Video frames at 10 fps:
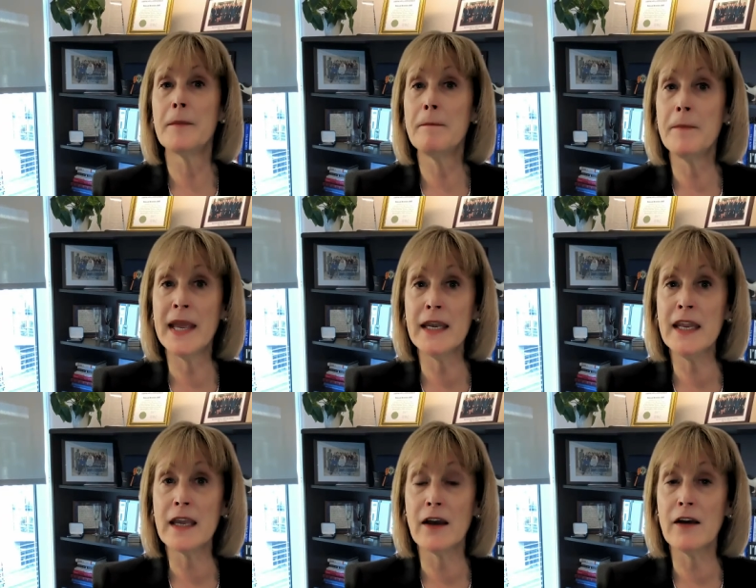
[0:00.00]

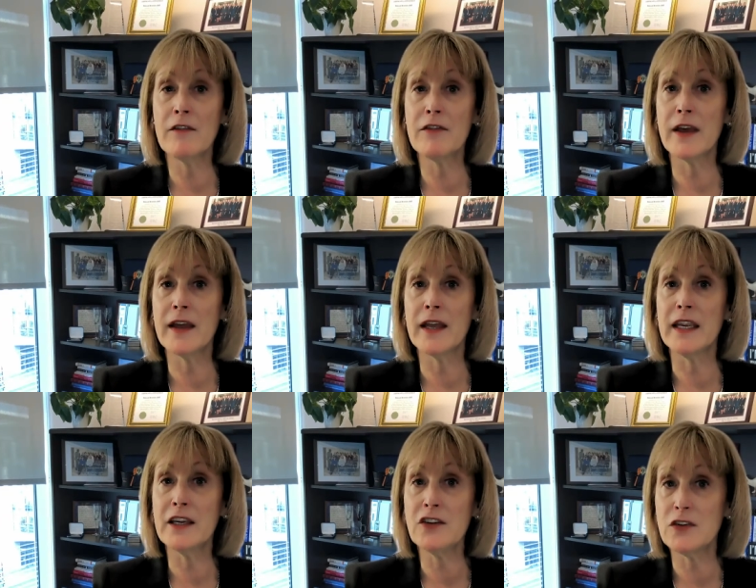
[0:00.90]
Many of the
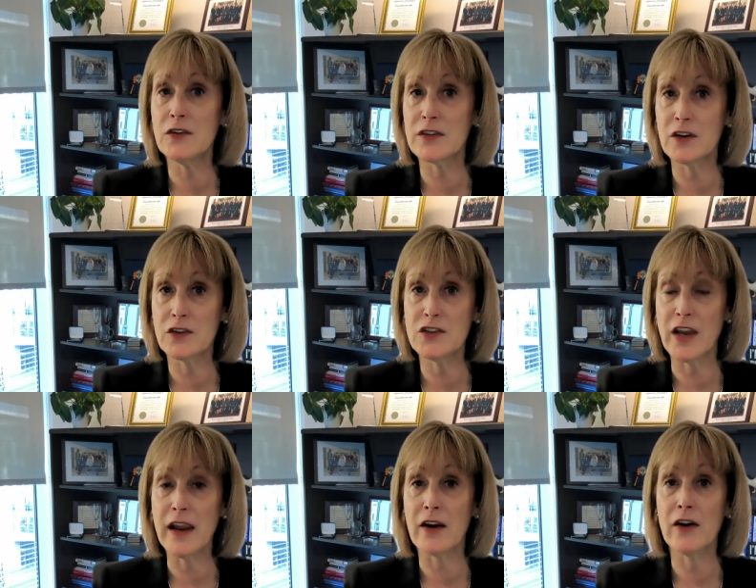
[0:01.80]
issues that are
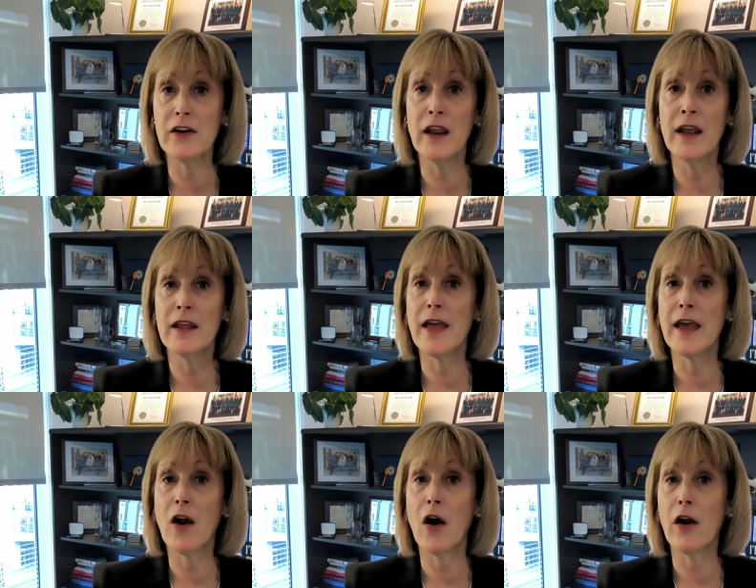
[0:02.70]
shared
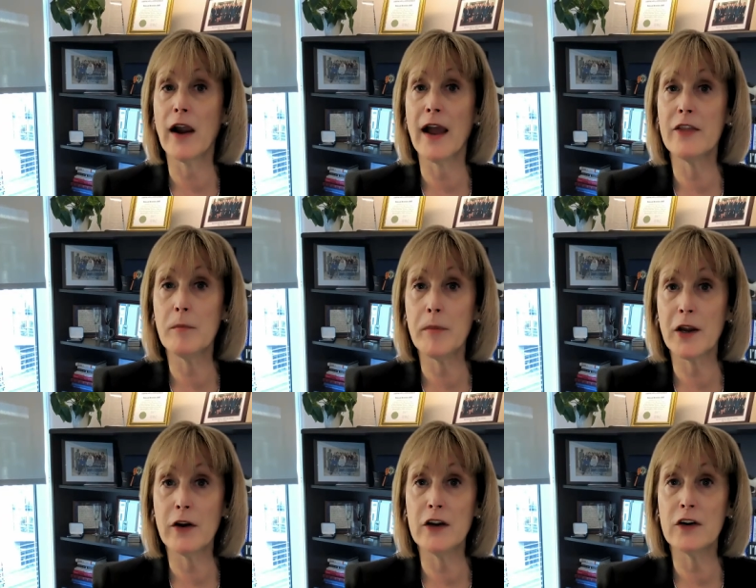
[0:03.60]
that are either
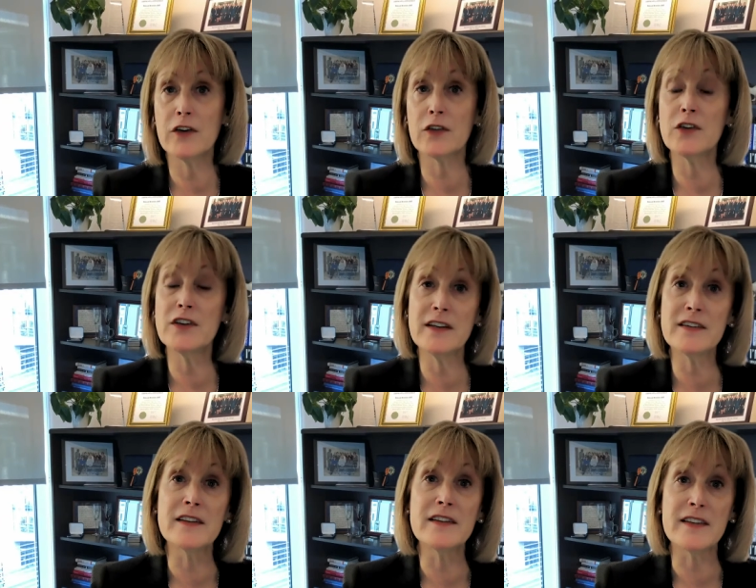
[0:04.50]
barriers or
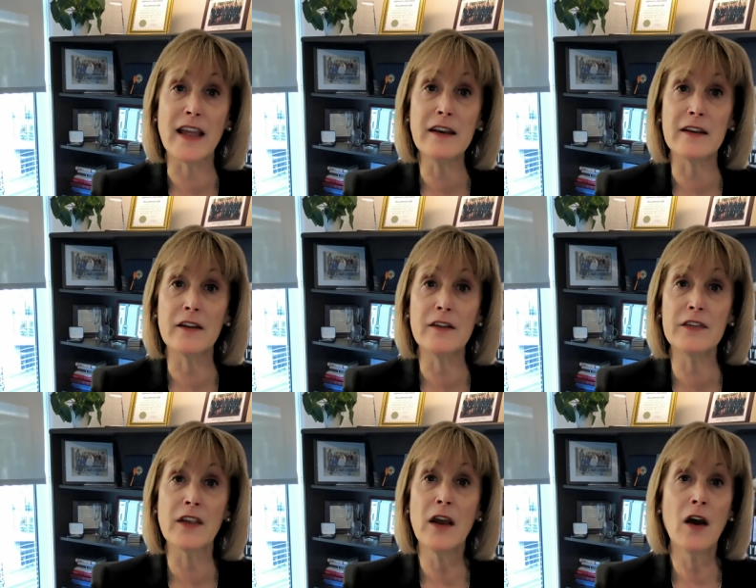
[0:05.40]

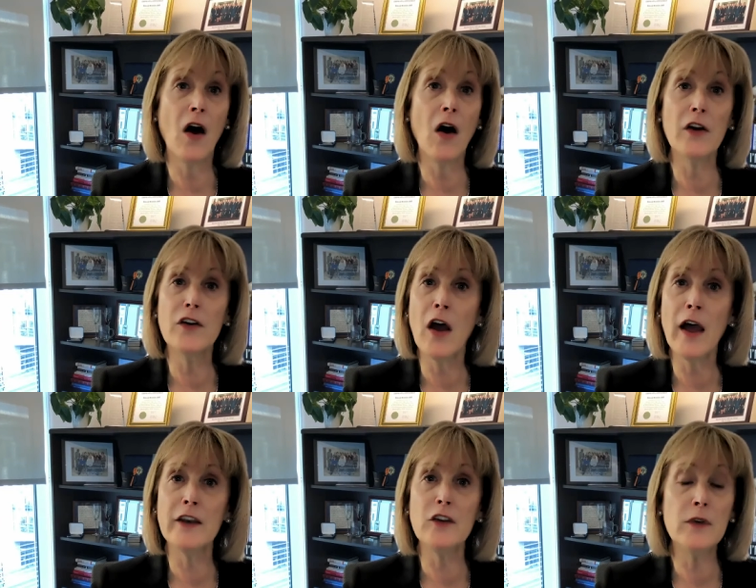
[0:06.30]
disincentives are
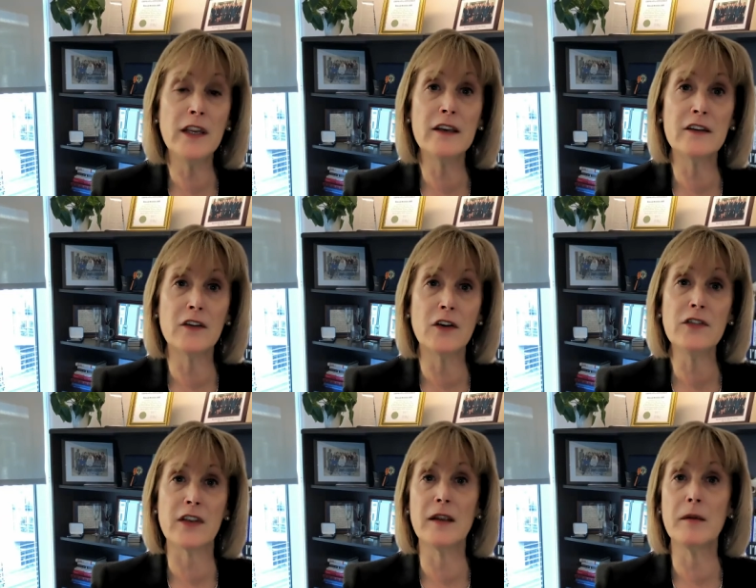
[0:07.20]
not unique to
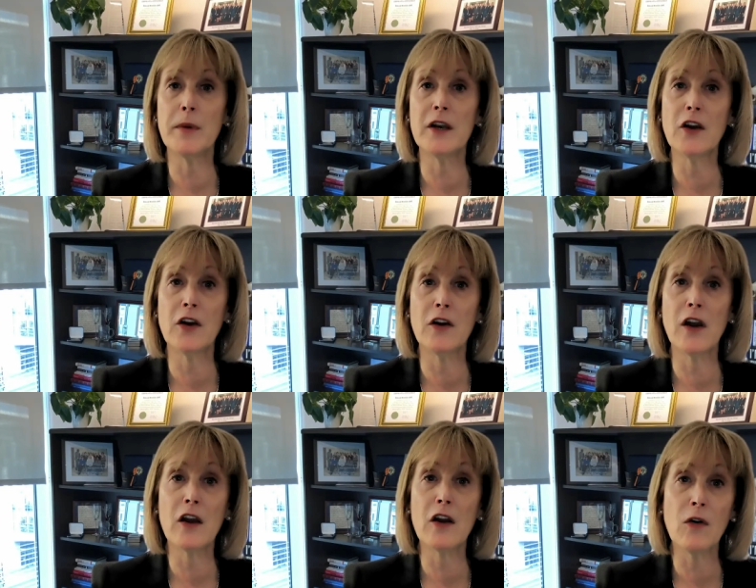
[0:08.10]
nursing, but occur
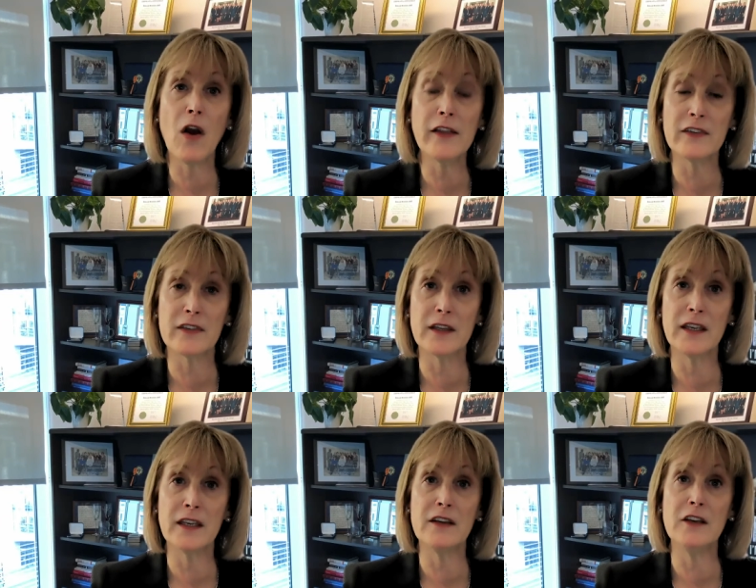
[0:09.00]
across the
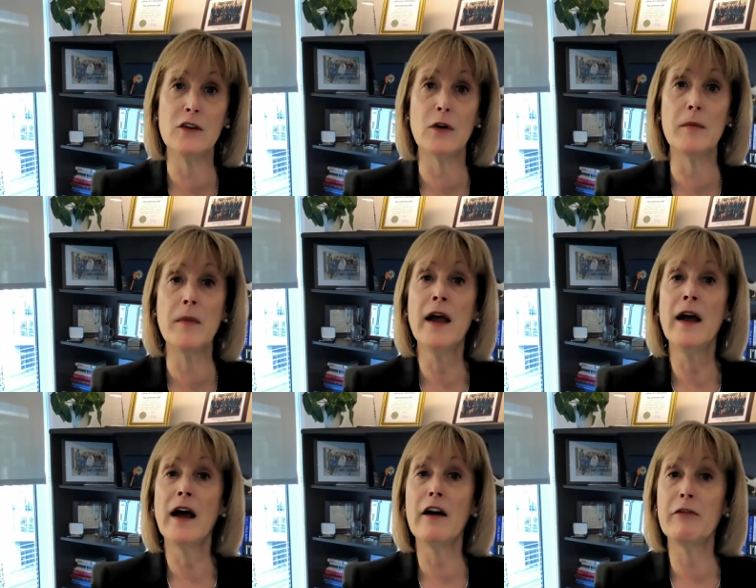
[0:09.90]
continuum
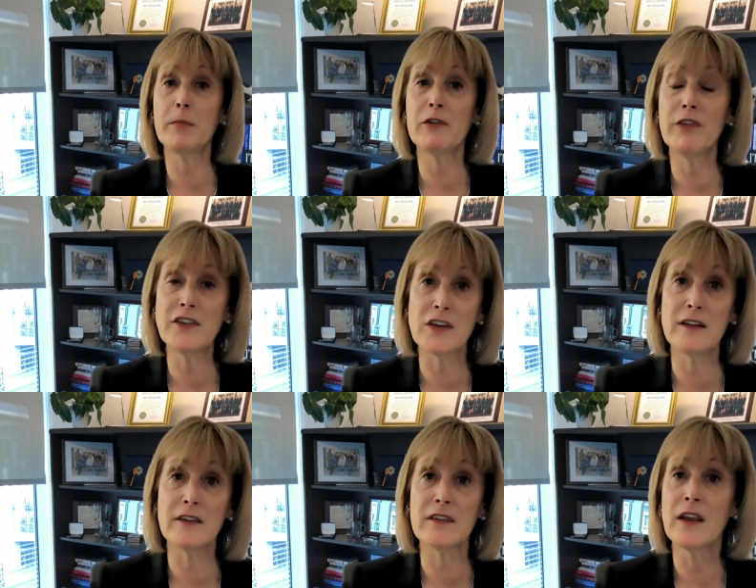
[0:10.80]
of
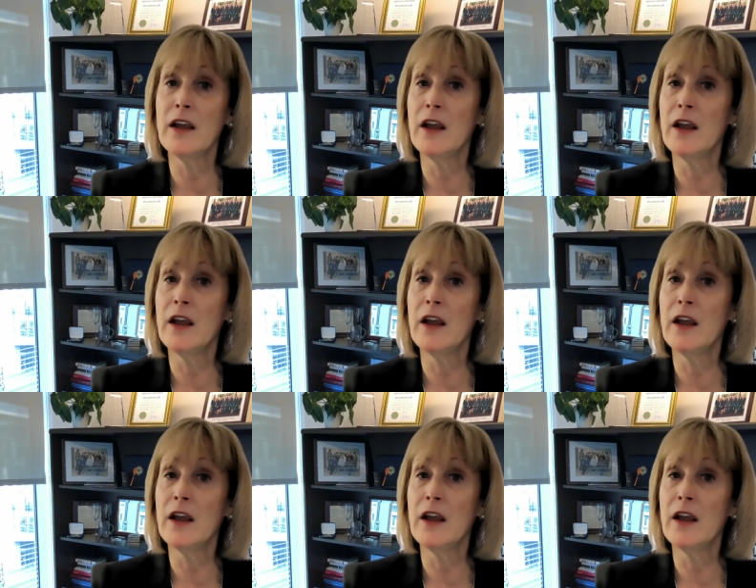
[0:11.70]
professions.